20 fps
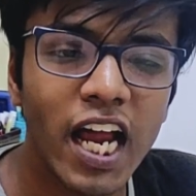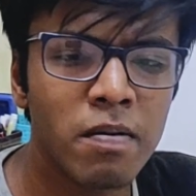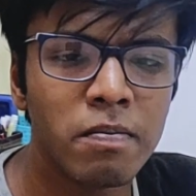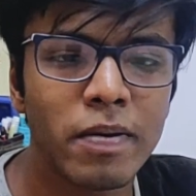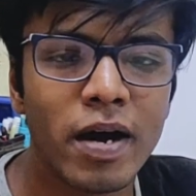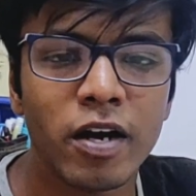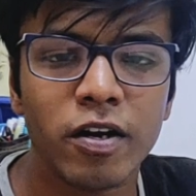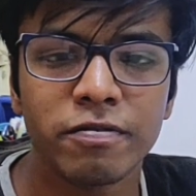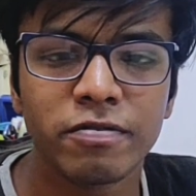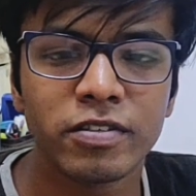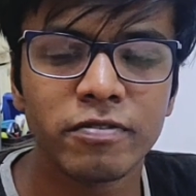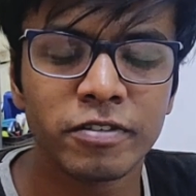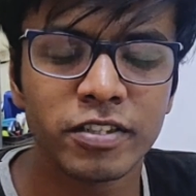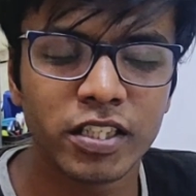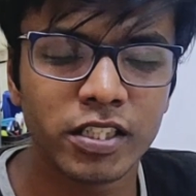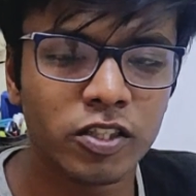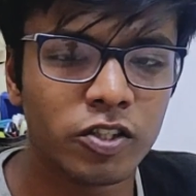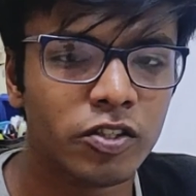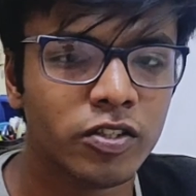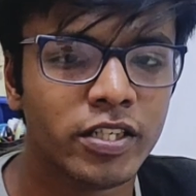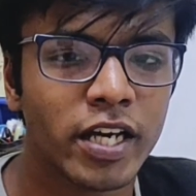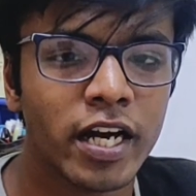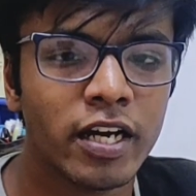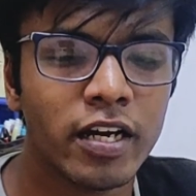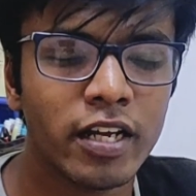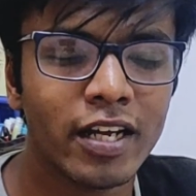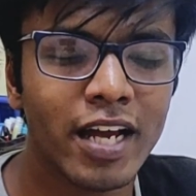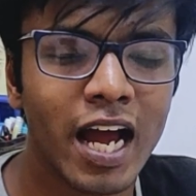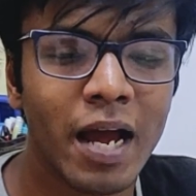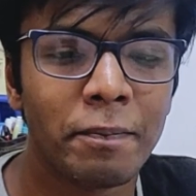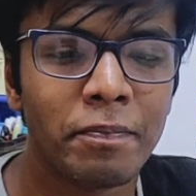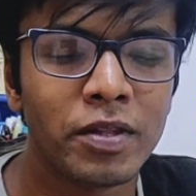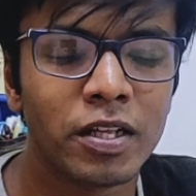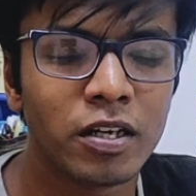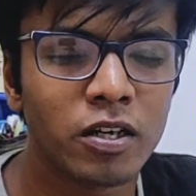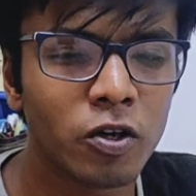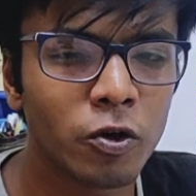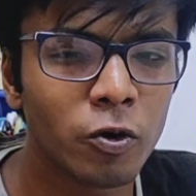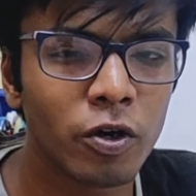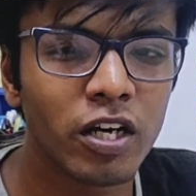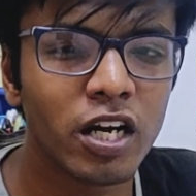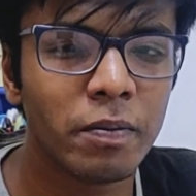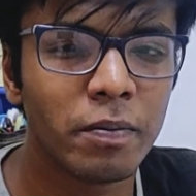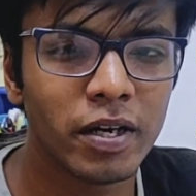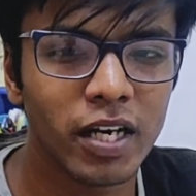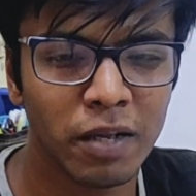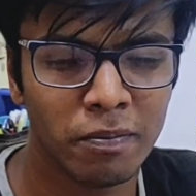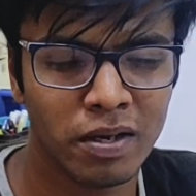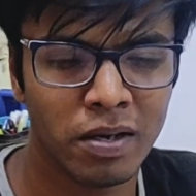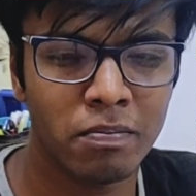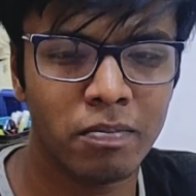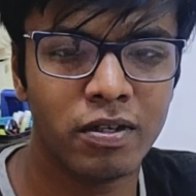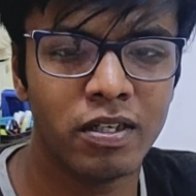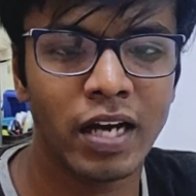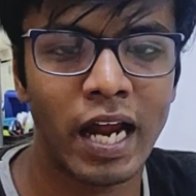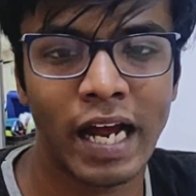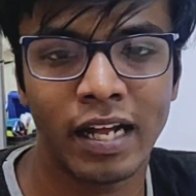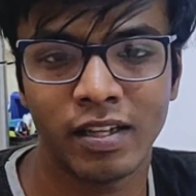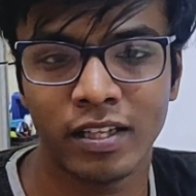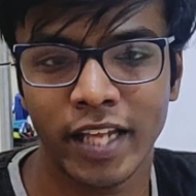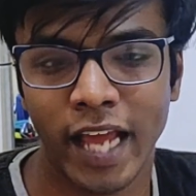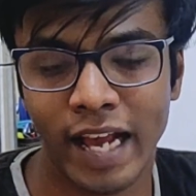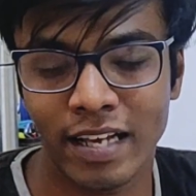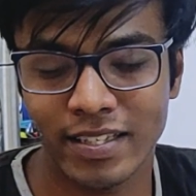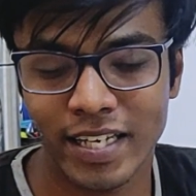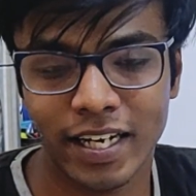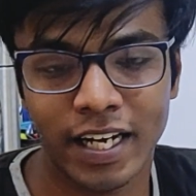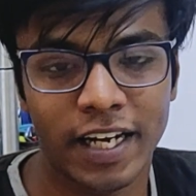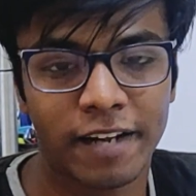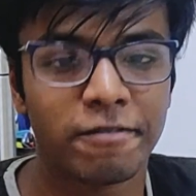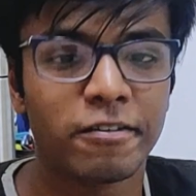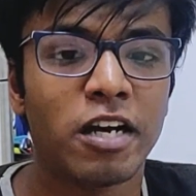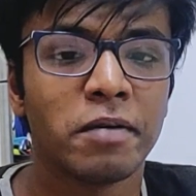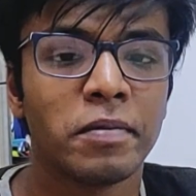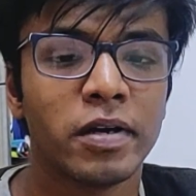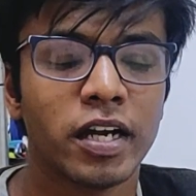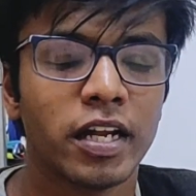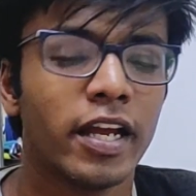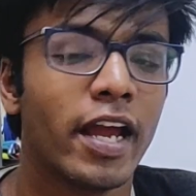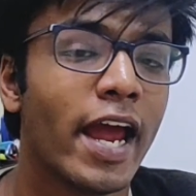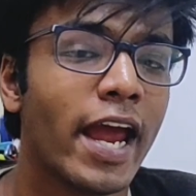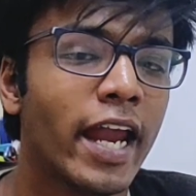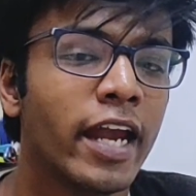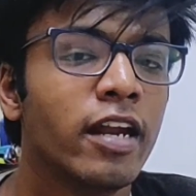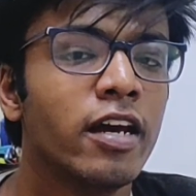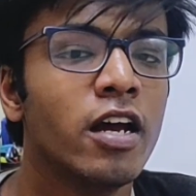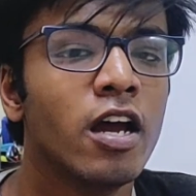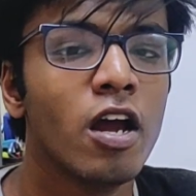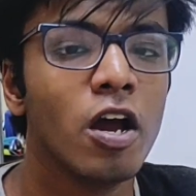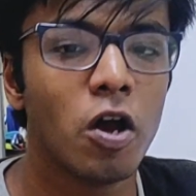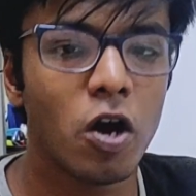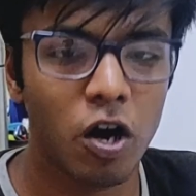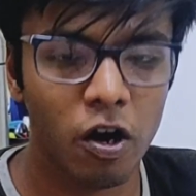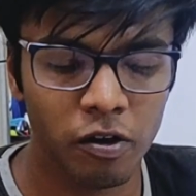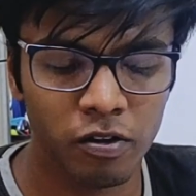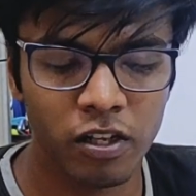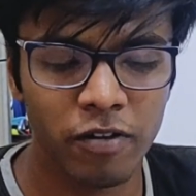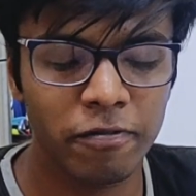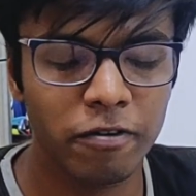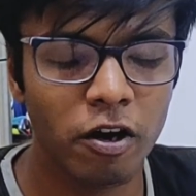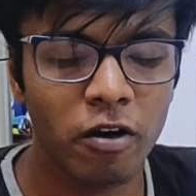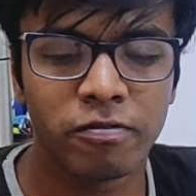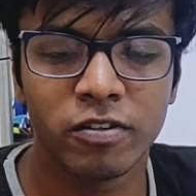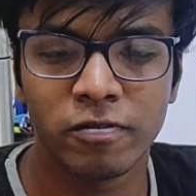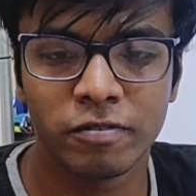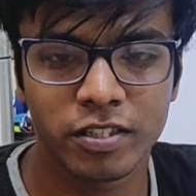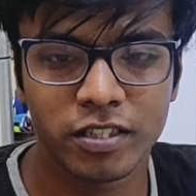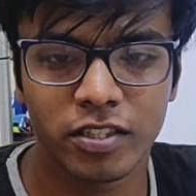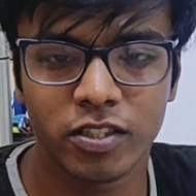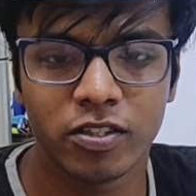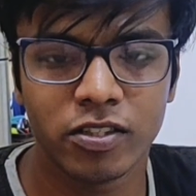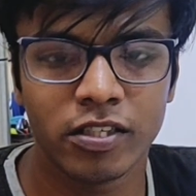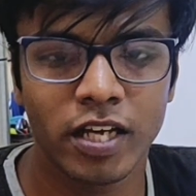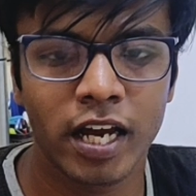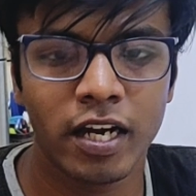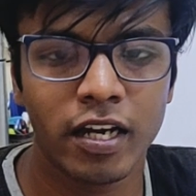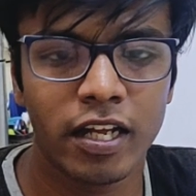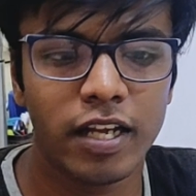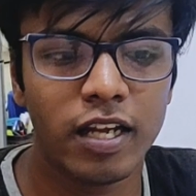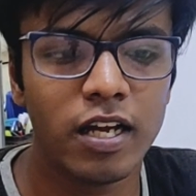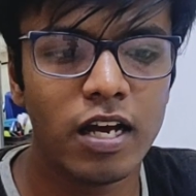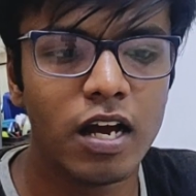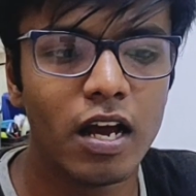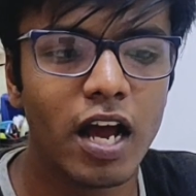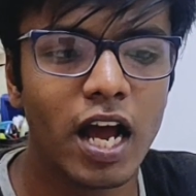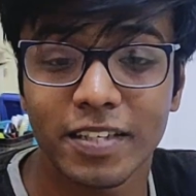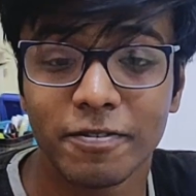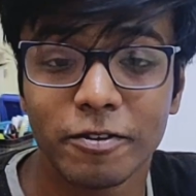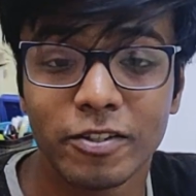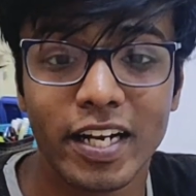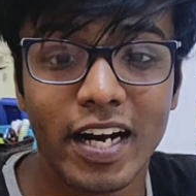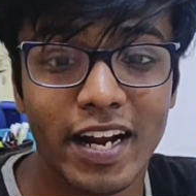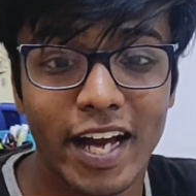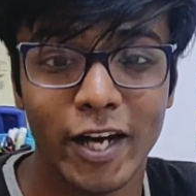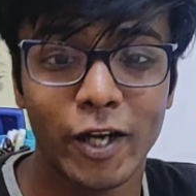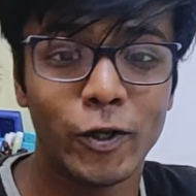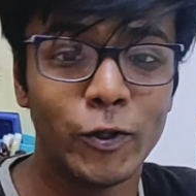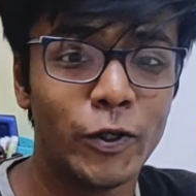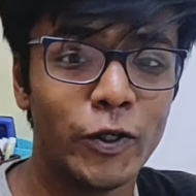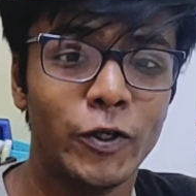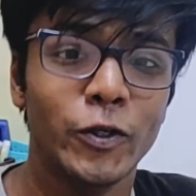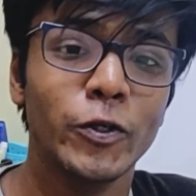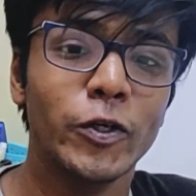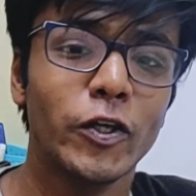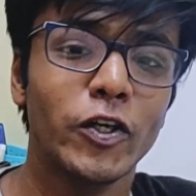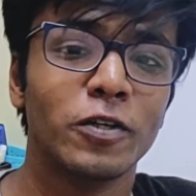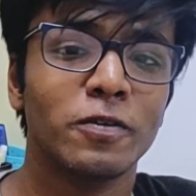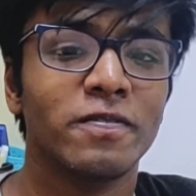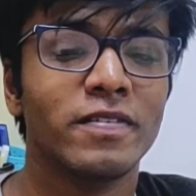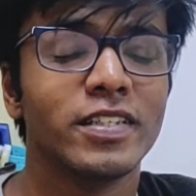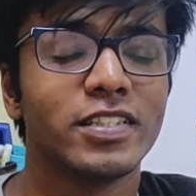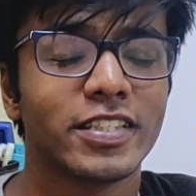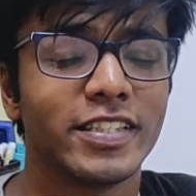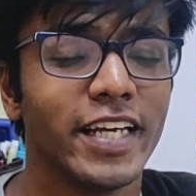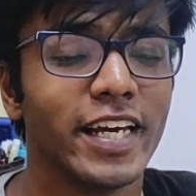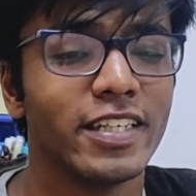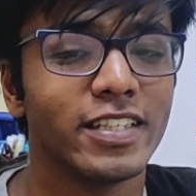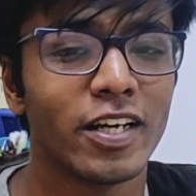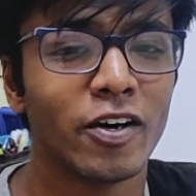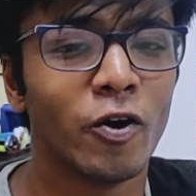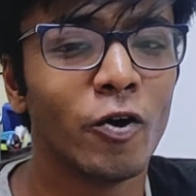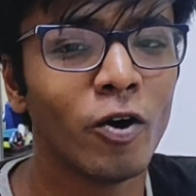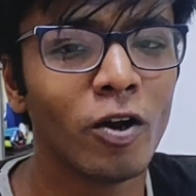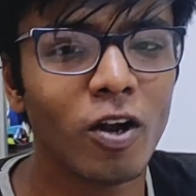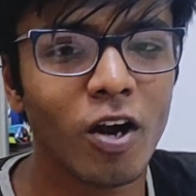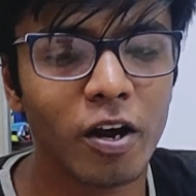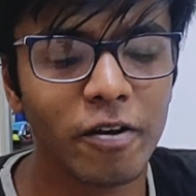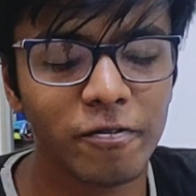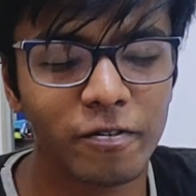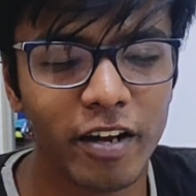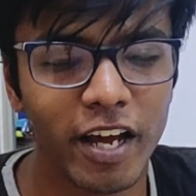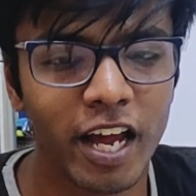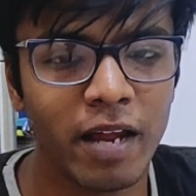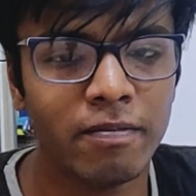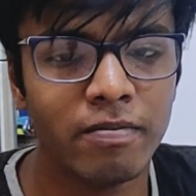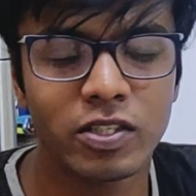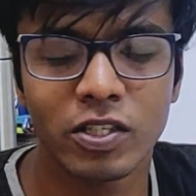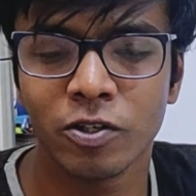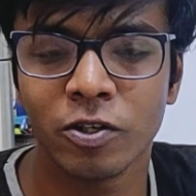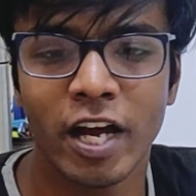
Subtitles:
I am a part of the Physics Society. I am the core committee member and the executive committee head of the Physics Society. Except for that, I do YouTube, which takes a whole lot of time.